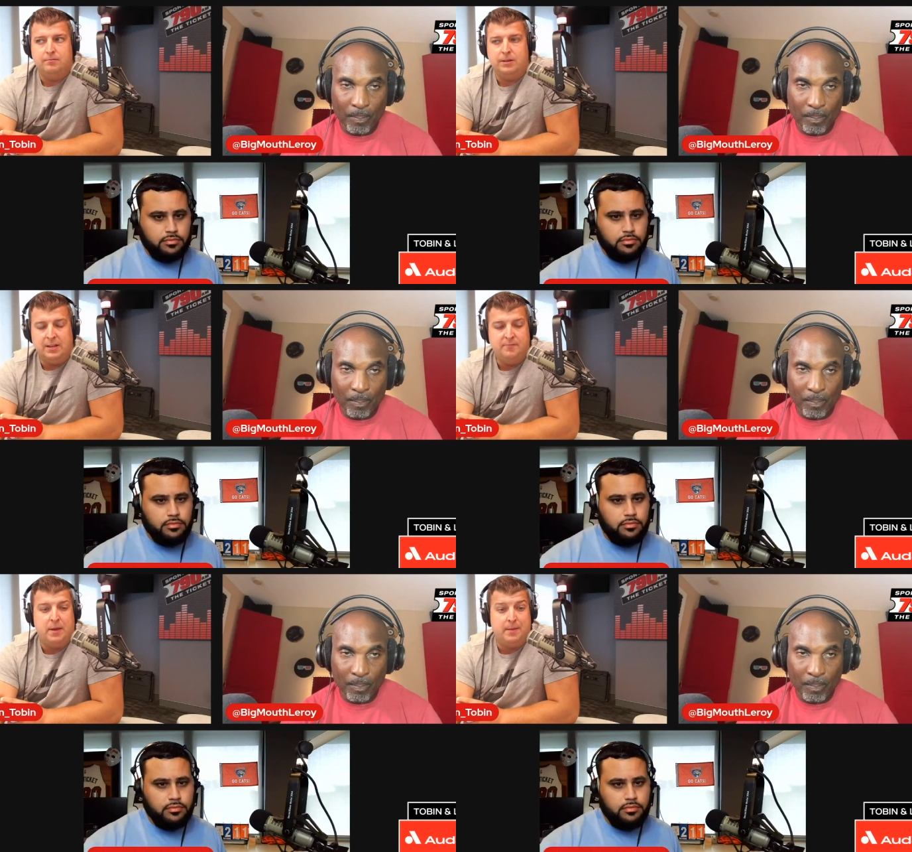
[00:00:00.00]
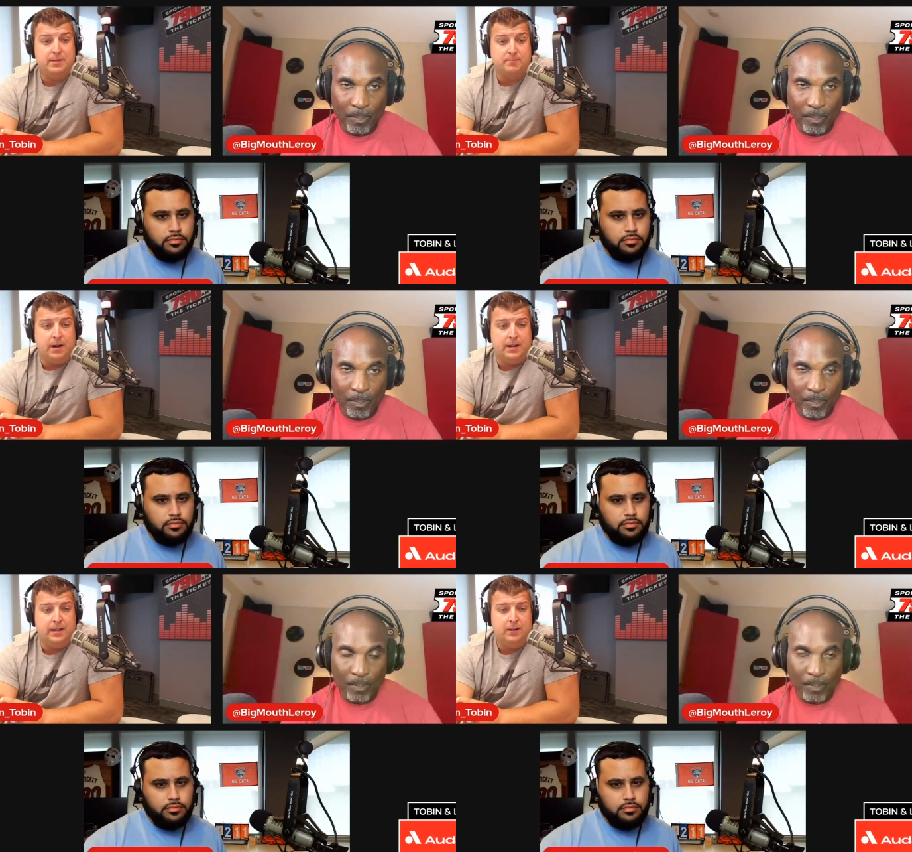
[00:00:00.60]
Speaker 1: give Bam his
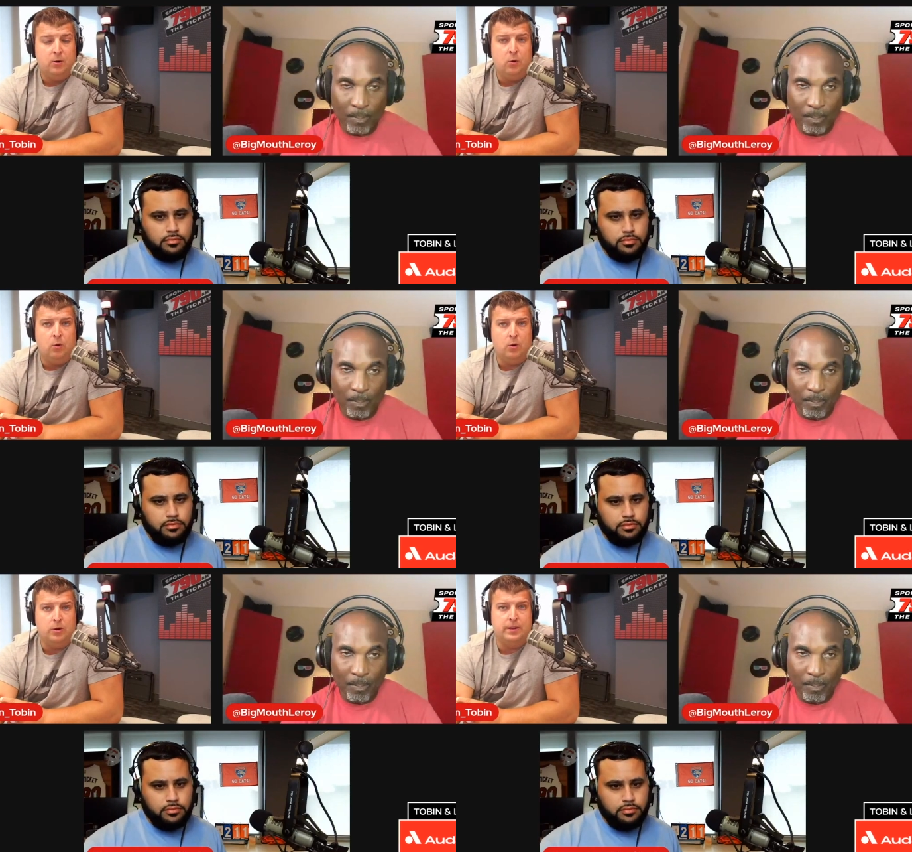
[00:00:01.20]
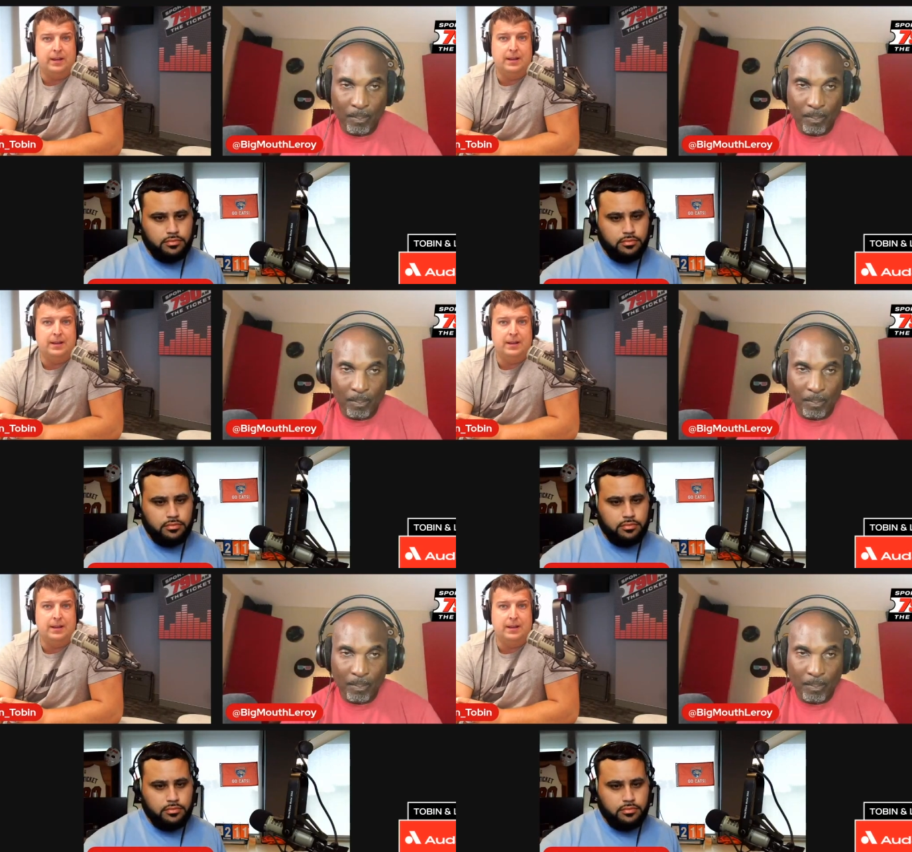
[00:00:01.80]
money, or are they